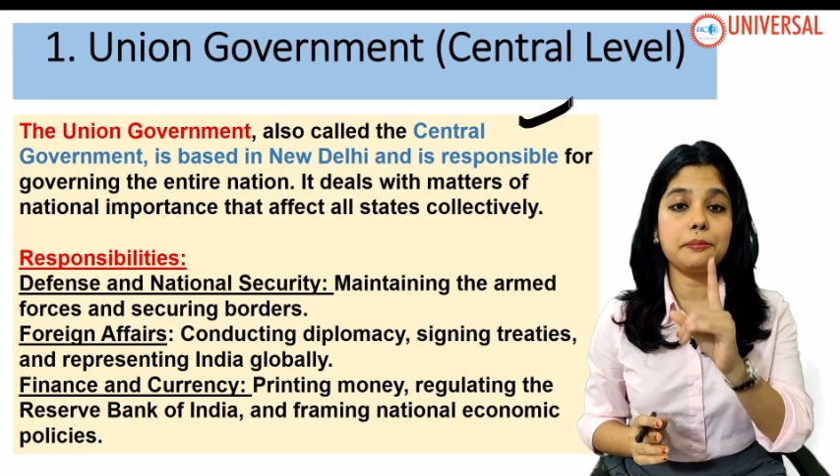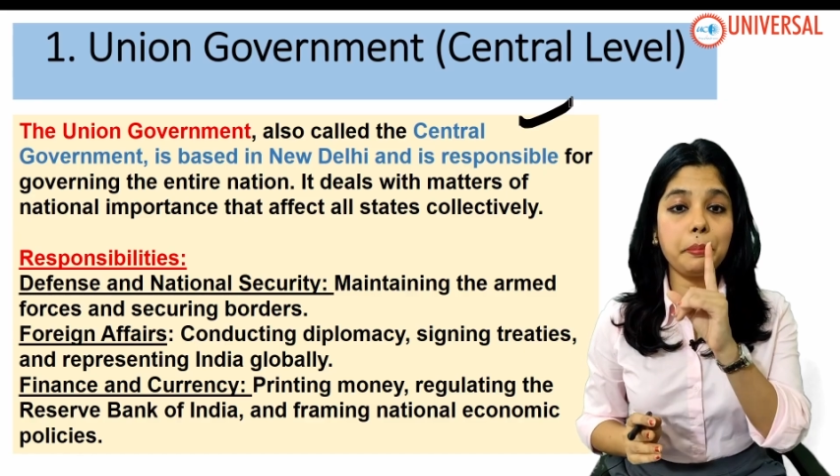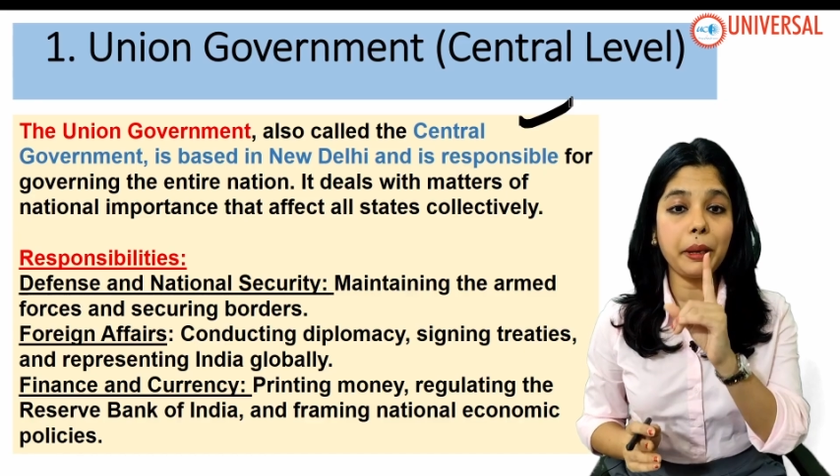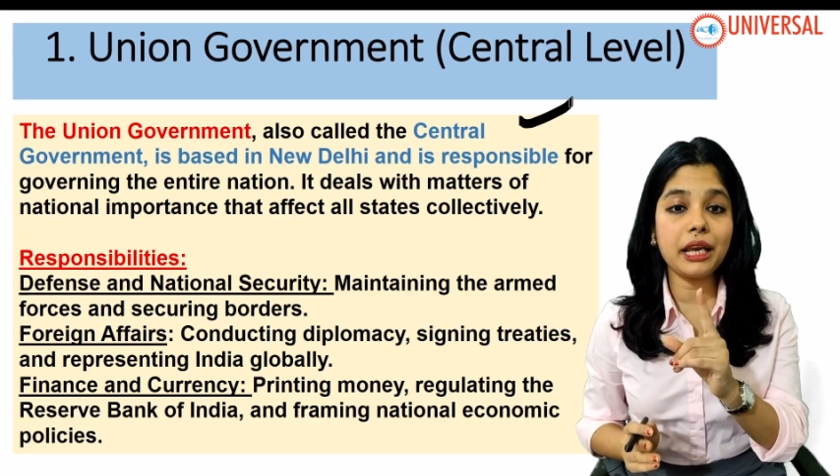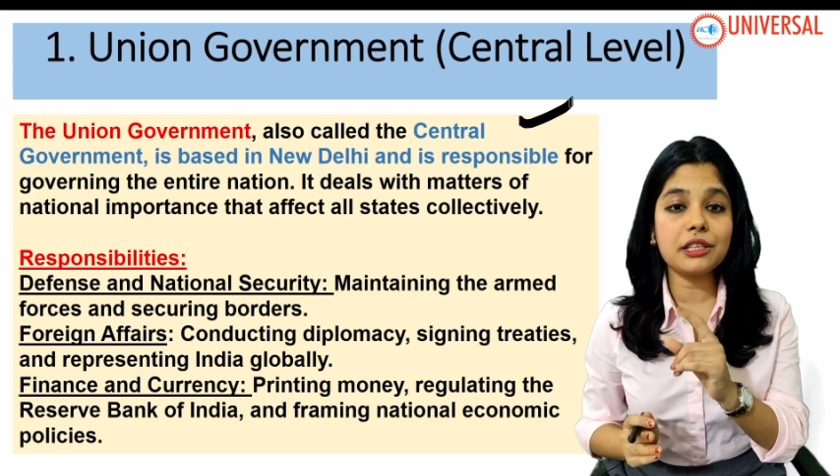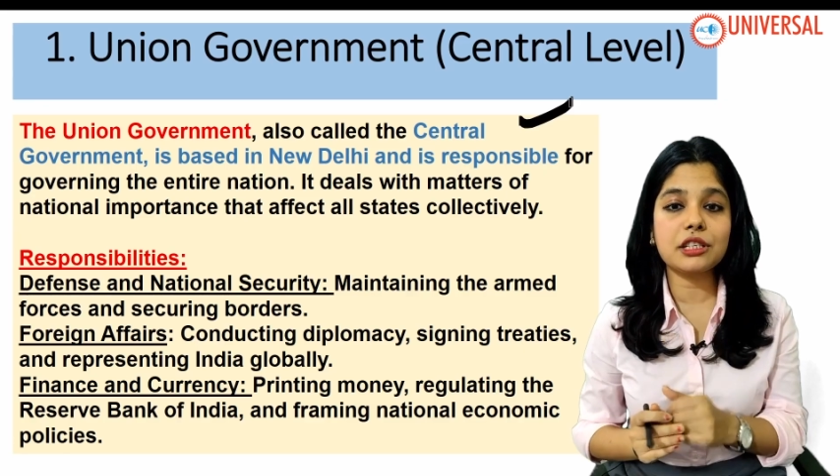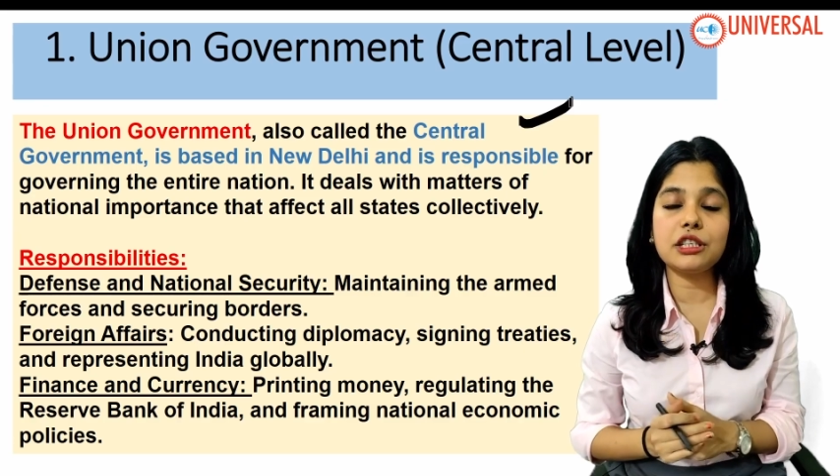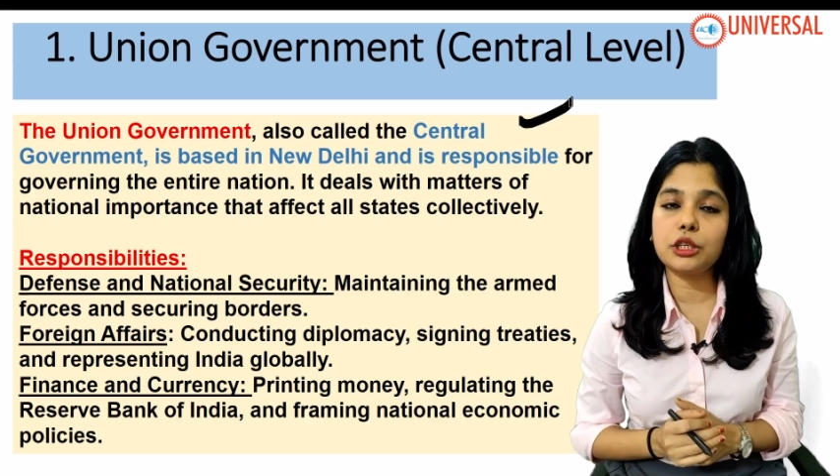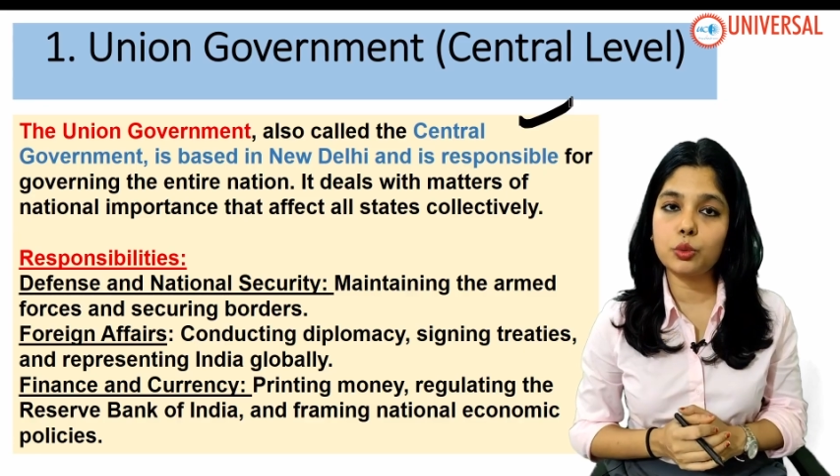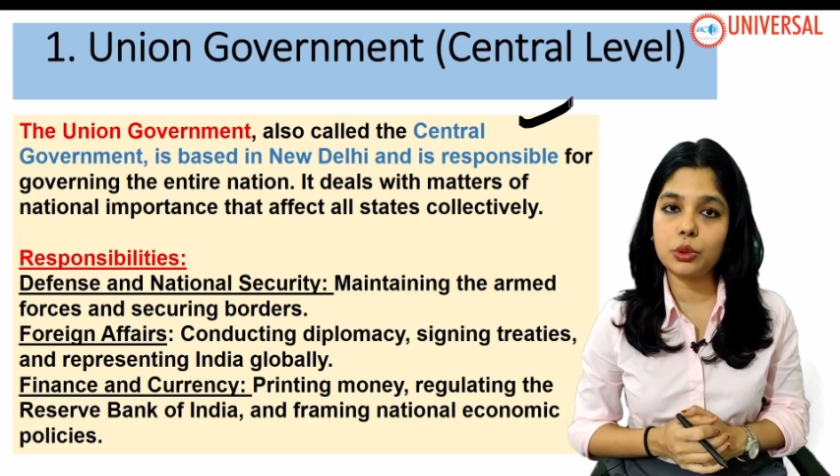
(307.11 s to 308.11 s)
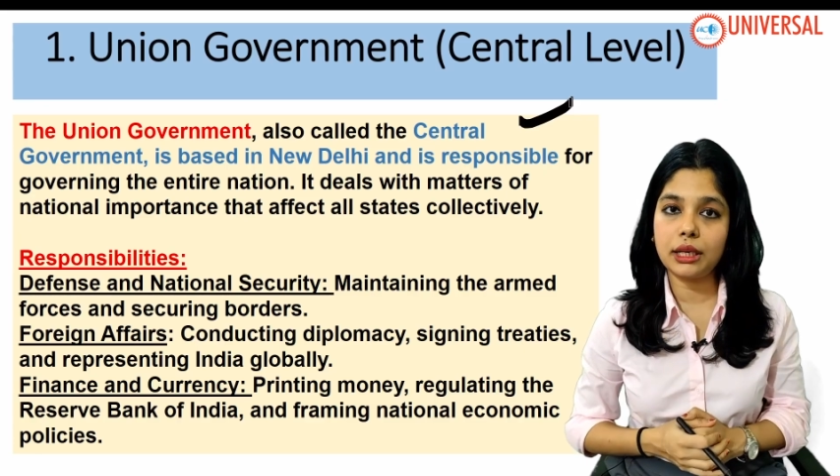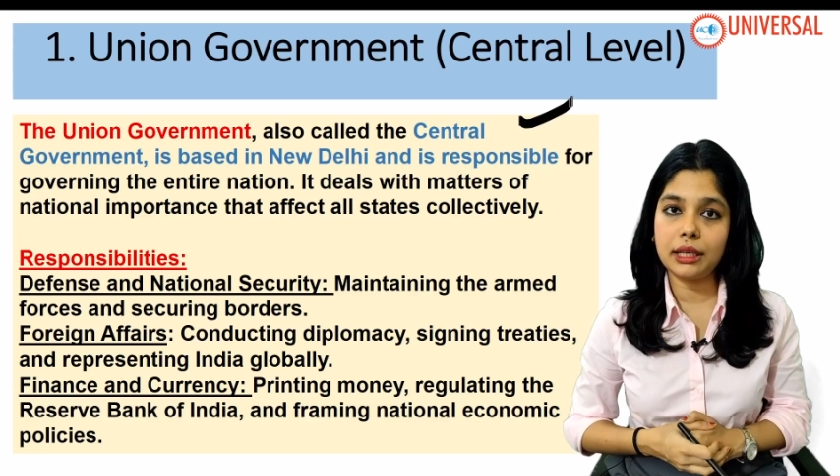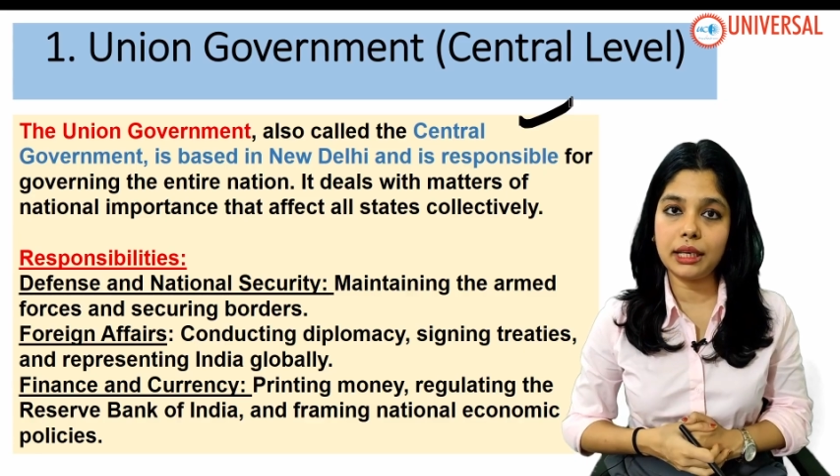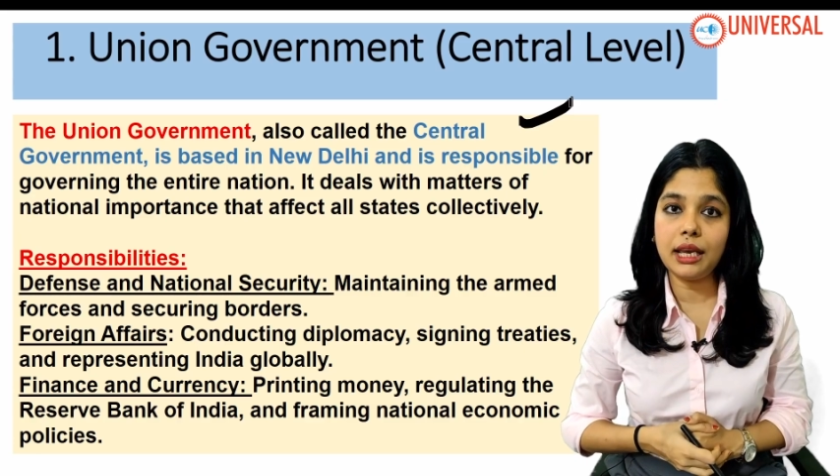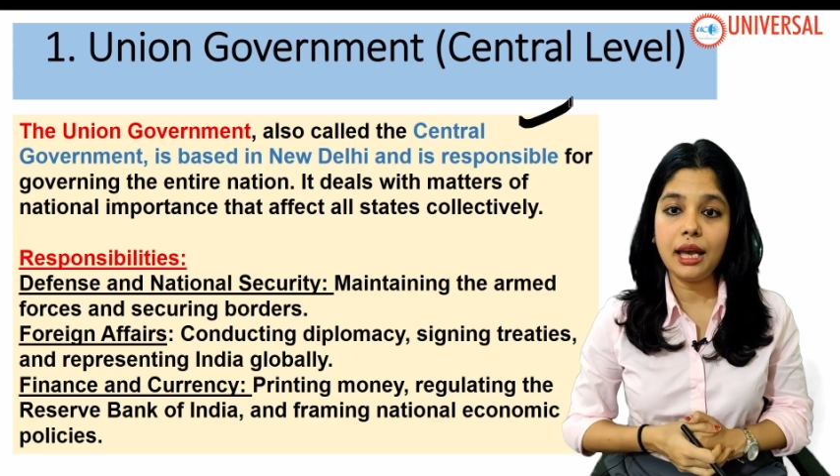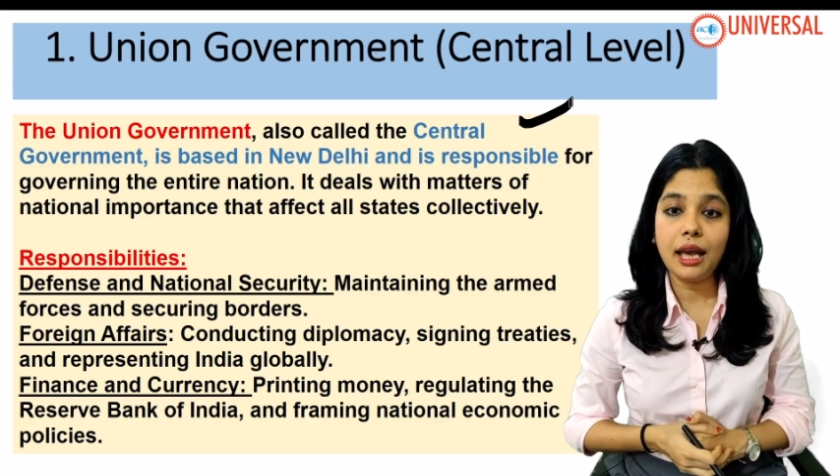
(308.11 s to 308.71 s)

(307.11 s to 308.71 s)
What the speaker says: based in New Delhi